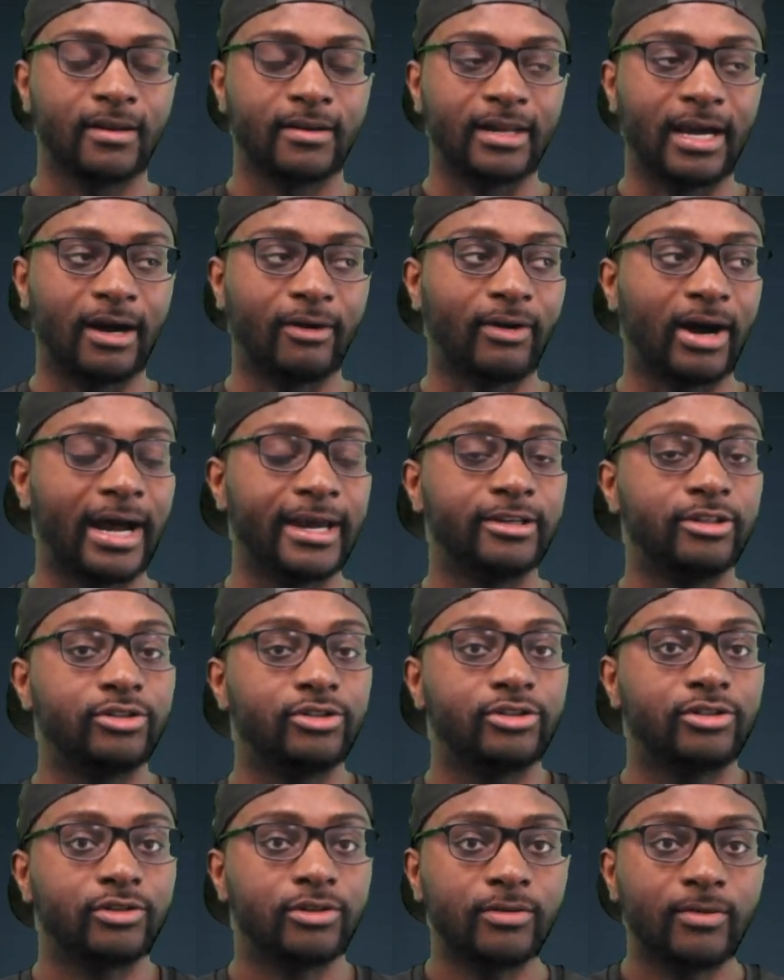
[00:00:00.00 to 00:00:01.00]
Now, I
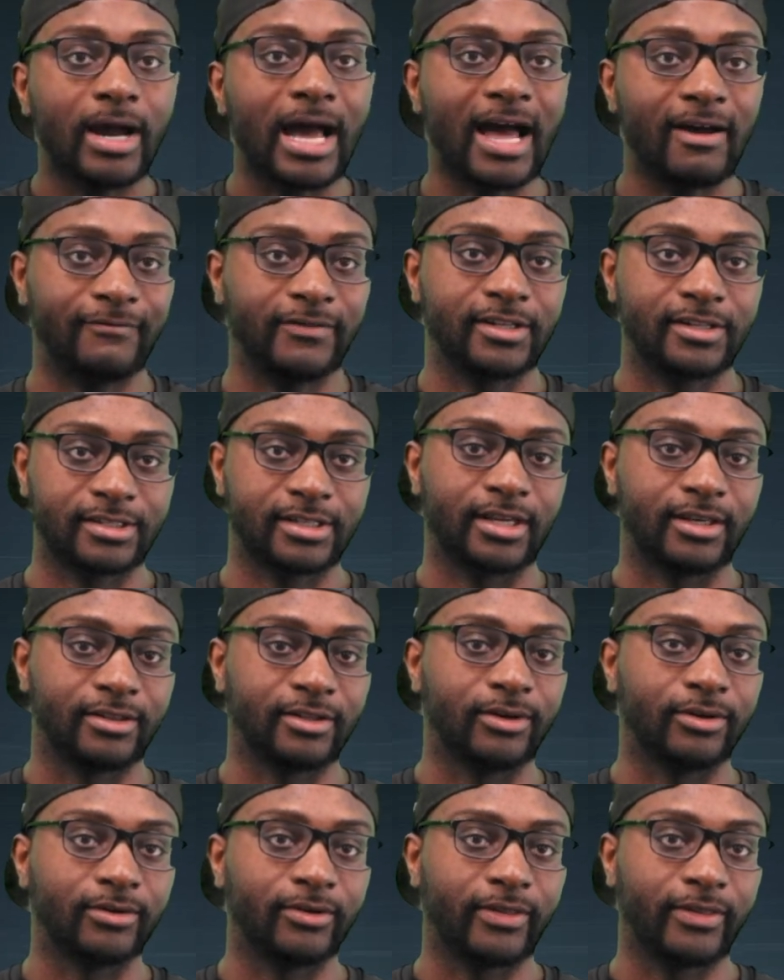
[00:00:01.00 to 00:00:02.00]
do have to say,
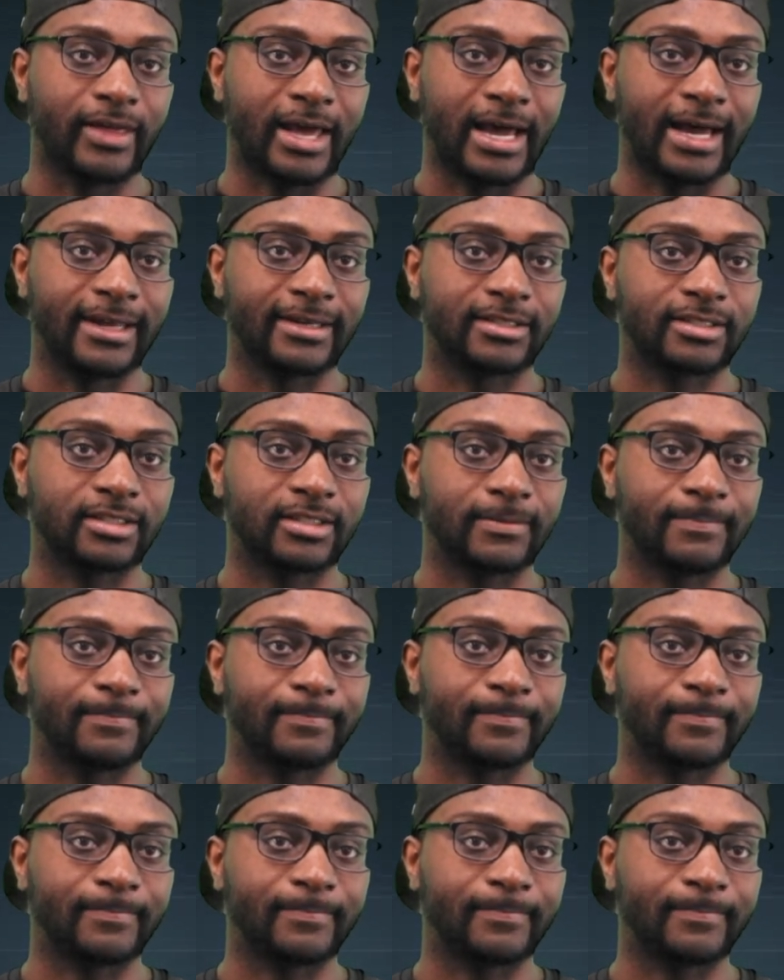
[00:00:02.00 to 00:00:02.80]
though, that